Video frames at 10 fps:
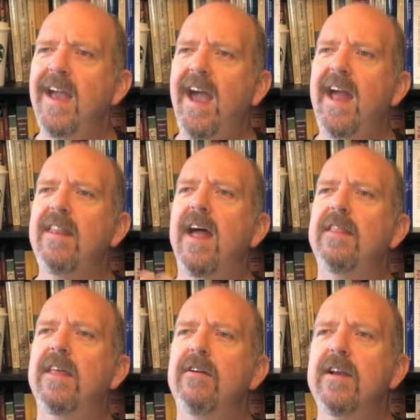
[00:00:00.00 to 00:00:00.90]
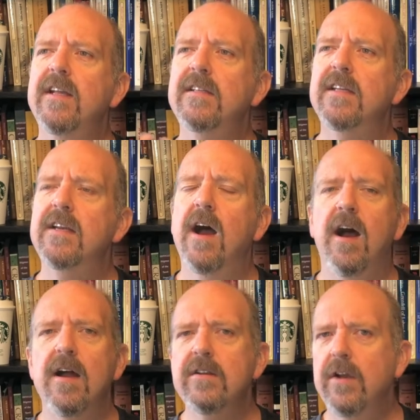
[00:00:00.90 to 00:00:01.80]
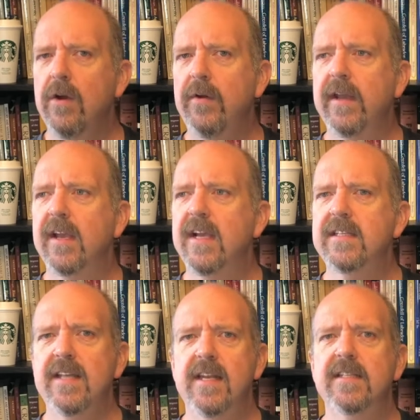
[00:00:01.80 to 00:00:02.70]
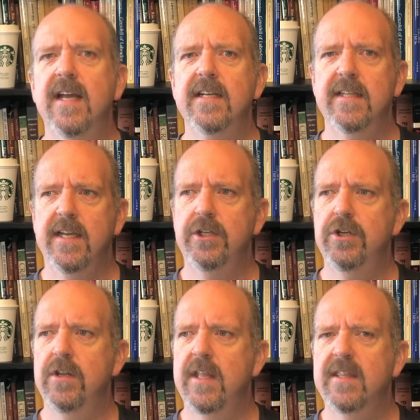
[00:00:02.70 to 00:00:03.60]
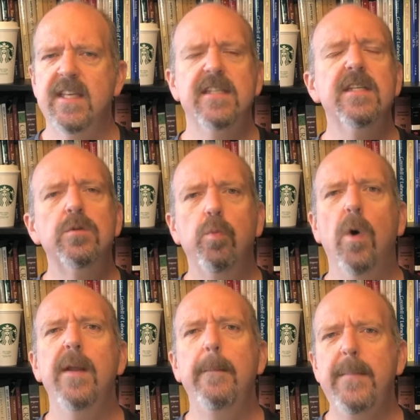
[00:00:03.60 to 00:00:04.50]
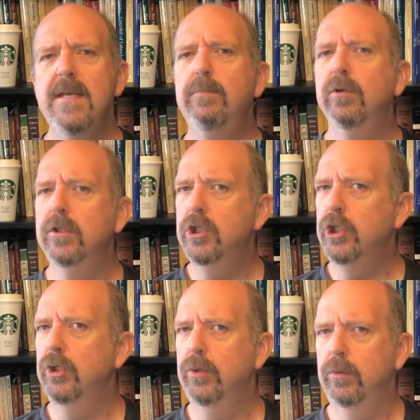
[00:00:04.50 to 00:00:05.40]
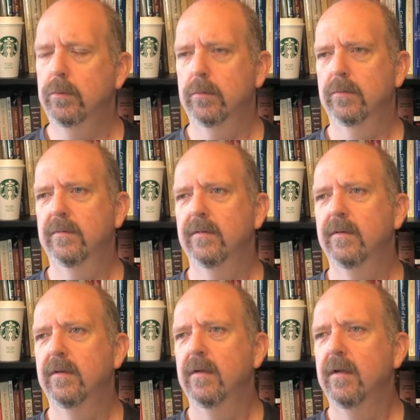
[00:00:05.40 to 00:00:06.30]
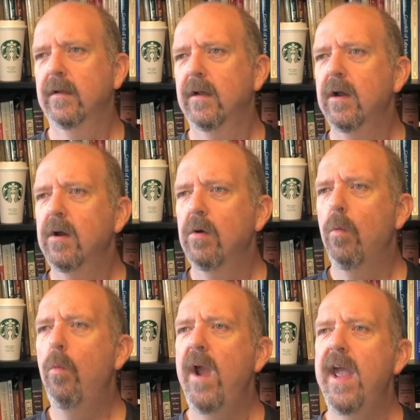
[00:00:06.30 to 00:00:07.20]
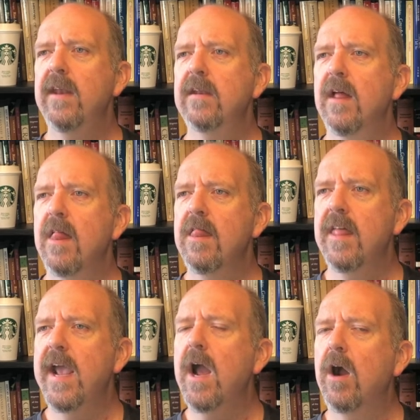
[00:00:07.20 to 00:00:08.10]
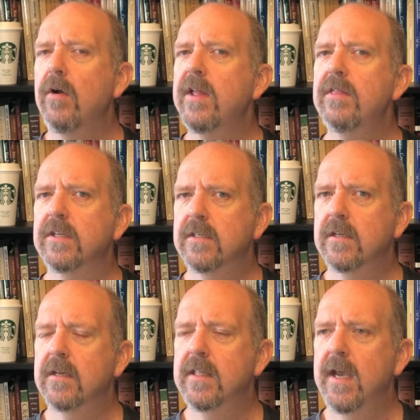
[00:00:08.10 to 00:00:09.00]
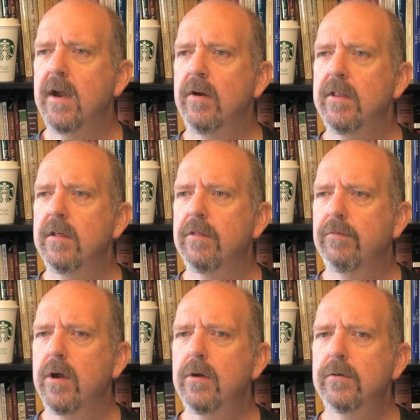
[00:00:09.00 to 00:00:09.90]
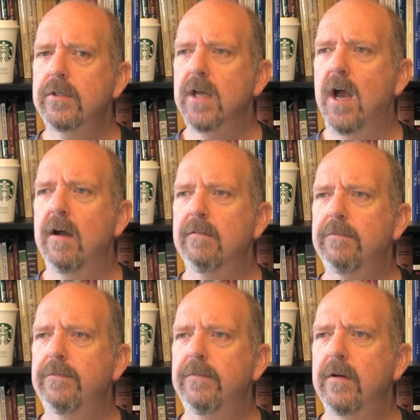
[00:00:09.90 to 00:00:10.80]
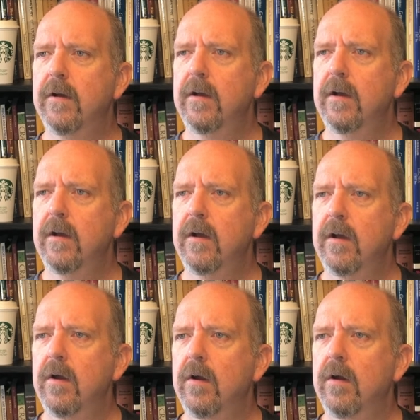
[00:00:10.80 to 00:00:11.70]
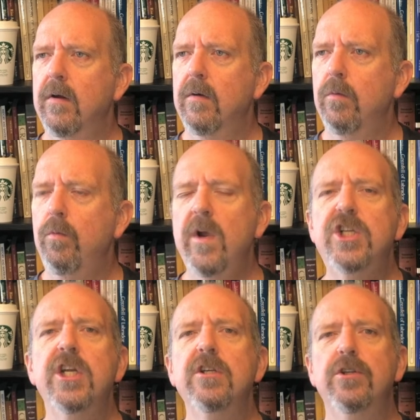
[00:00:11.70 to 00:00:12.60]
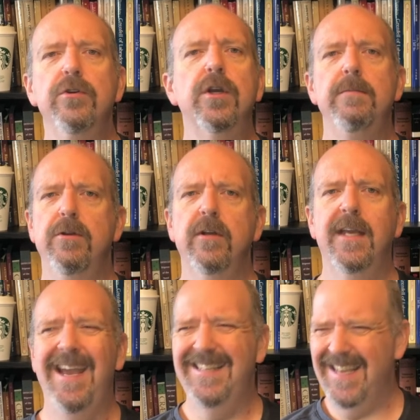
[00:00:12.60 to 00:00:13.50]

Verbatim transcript: And that there is an ongoing aestheticization, that this is what people do when they are in this they are in the throes of wishing to communicate,